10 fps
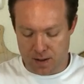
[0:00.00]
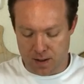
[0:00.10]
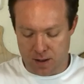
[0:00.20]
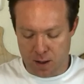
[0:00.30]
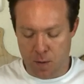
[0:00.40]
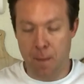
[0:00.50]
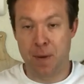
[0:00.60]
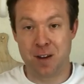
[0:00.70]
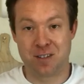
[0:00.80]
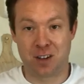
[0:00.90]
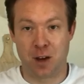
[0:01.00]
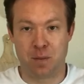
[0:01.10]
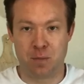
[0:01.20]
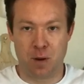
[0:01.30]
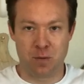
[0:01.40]
You might burst a couple
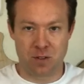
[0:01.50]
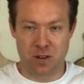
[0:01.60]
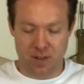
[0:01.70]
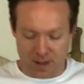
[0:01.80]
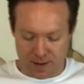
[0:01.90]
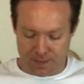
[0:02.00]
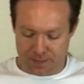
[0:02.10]
of bubbles doing that.